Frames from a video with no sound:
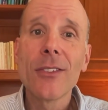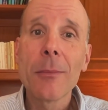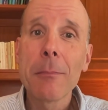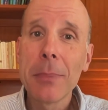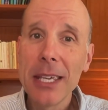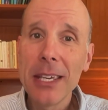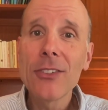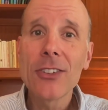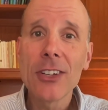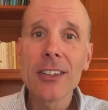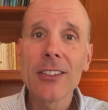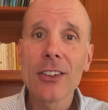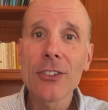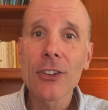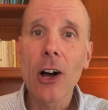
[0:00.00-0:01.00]
Piecing
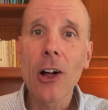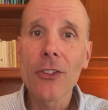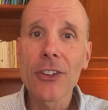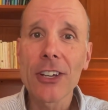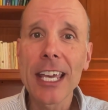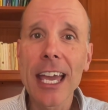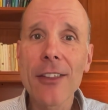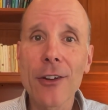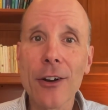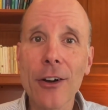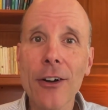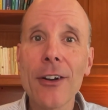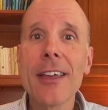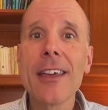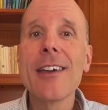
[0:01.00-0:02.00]
this all
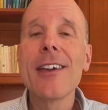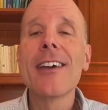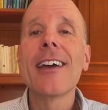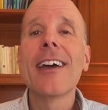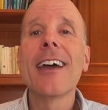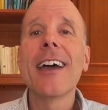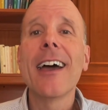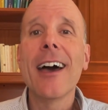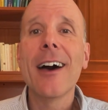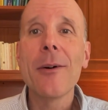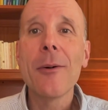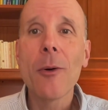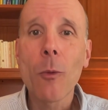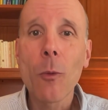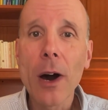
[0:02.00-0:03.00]
together,
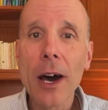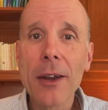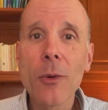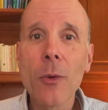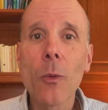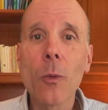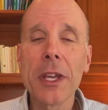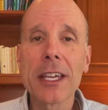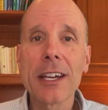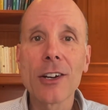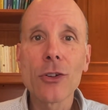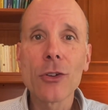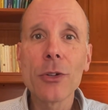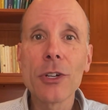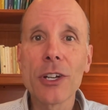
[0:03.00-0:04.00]
what we
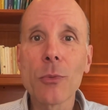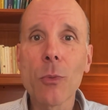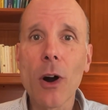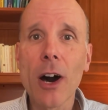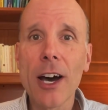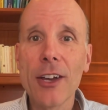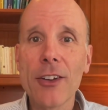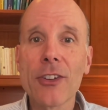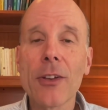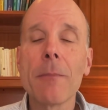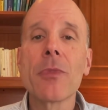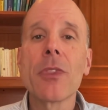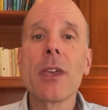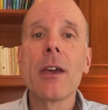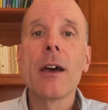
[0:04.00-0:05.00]
concluded was
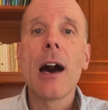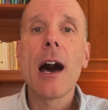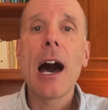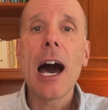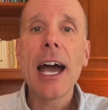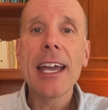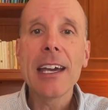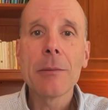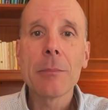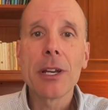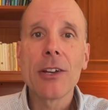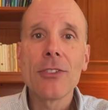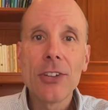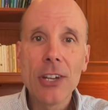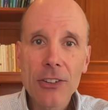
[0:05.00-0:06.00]
I had been
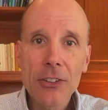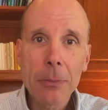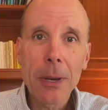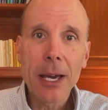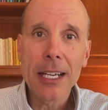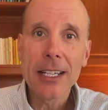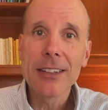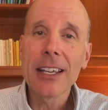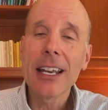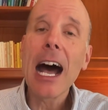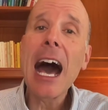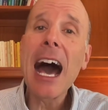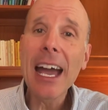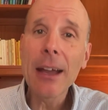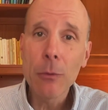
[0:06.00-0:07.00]
anticipating that
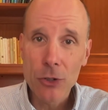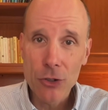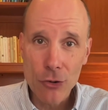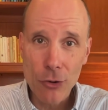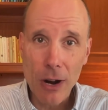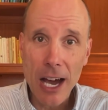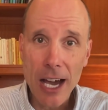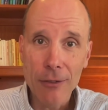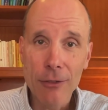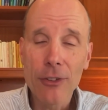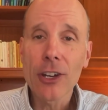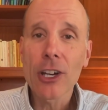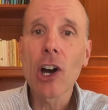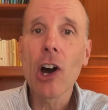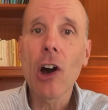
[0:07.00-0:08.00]
I would drive
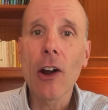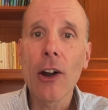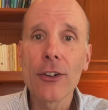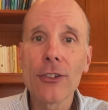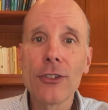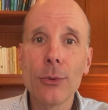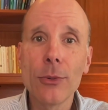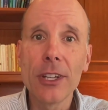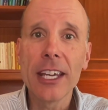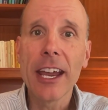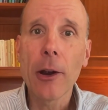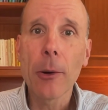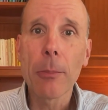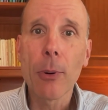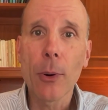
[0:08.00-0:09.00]
the car to the
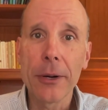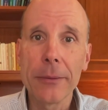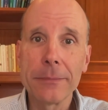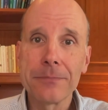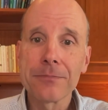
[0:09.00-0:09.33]
airport.